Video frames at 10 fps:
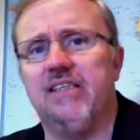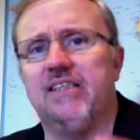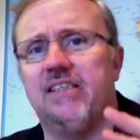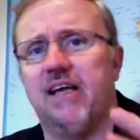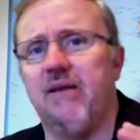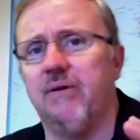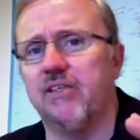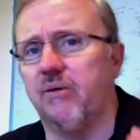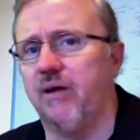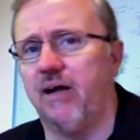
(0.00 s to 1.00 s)
study what's
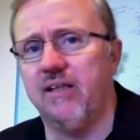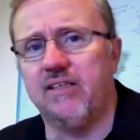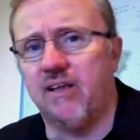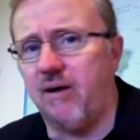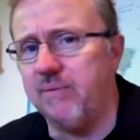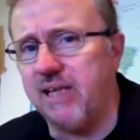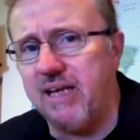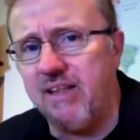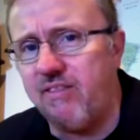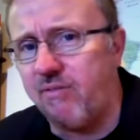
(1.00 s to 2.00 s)
going on in Psalms
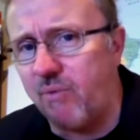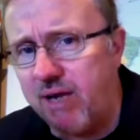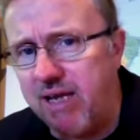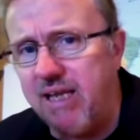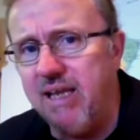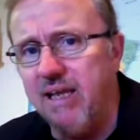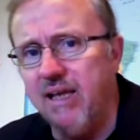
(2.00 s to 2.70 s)
83